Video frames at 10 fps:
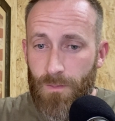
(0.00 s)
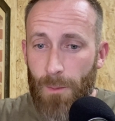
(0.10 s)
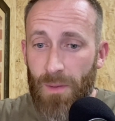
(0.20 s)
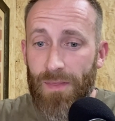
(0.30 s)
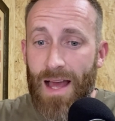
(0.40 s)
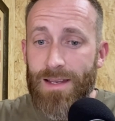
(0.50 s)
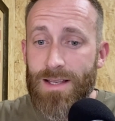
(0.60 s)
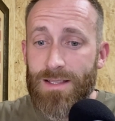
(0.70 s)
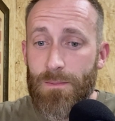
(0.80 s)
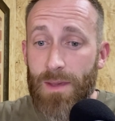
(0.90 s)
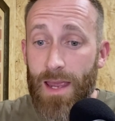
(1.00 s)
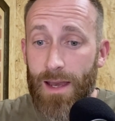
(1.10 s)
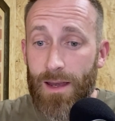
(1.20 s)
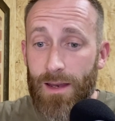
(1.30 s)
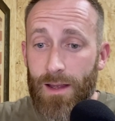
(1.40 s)
But that doesn't
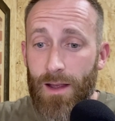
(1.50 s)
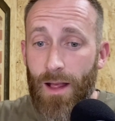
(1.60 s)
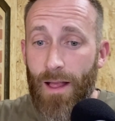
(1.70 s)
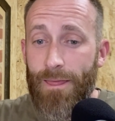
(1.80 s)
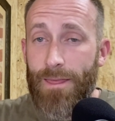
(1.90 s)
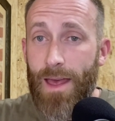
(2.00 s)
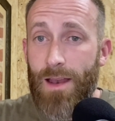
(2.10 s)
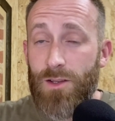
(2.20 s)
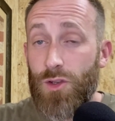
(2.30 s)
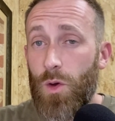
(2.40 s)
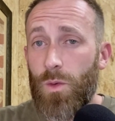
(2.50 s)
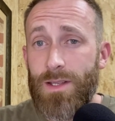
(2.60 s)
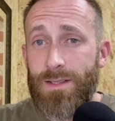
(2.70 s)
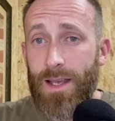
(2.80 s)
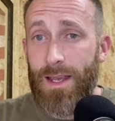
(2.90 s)
mean that, so
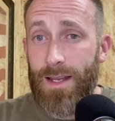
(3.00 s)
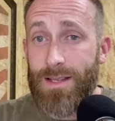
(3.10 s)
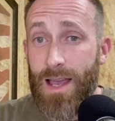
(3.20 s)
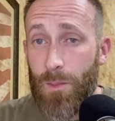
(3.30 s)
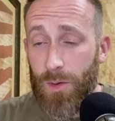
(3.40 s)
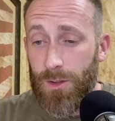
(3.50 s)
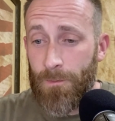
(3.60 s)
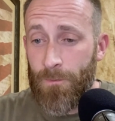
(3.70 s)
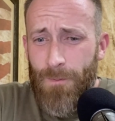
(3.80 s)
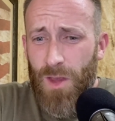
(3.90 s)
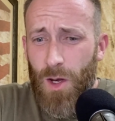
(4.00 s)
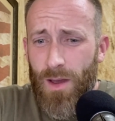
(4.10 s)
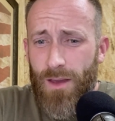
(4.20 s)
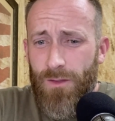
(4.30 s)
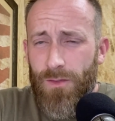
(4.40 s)
let's take an example.
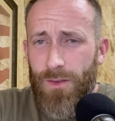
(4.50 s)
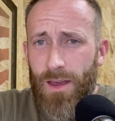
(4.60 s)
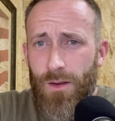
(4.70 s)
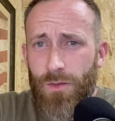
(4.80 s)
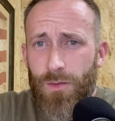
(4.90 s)
If